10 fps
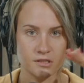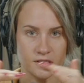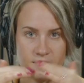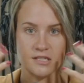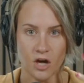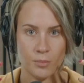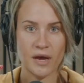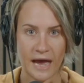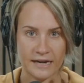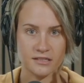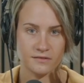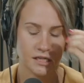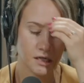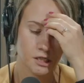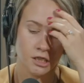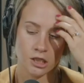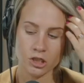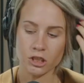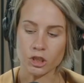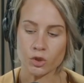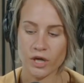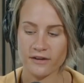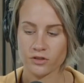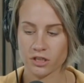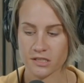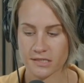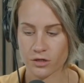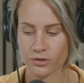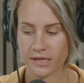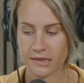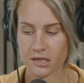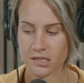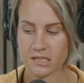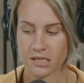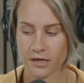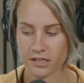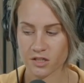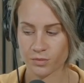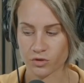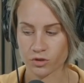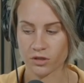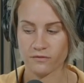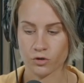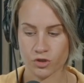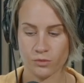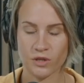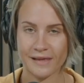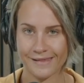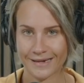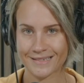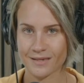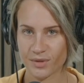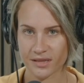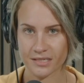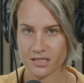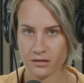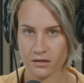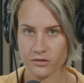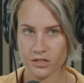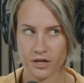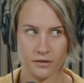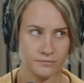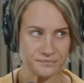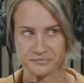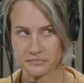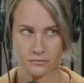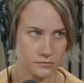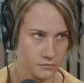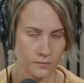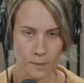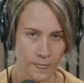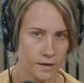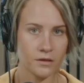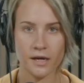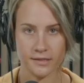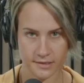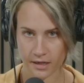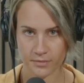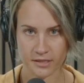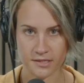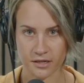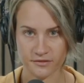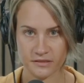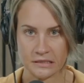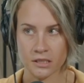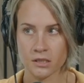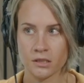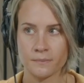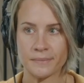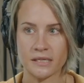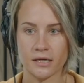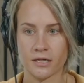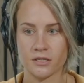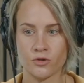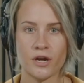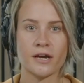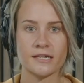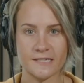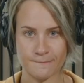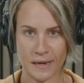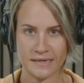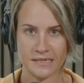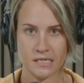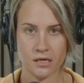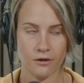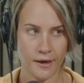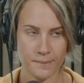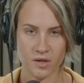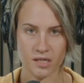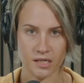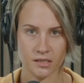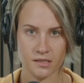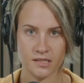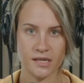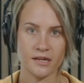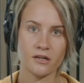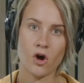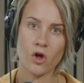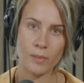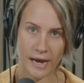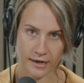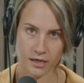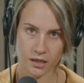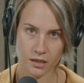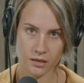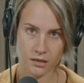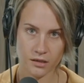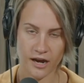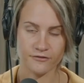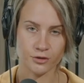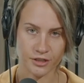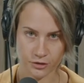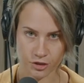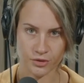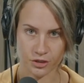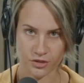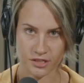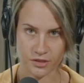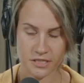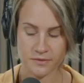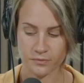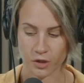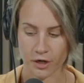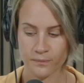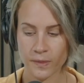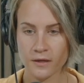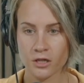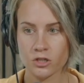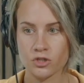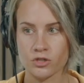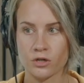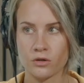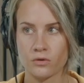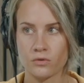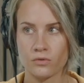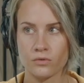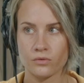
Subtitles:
to stop activating, you have to consider that the sun exposure, if you're someone that likes to be in the sun all the time, you got to stop that stuff because you're not going to spend all that money to get it all back after doing your series, okay? So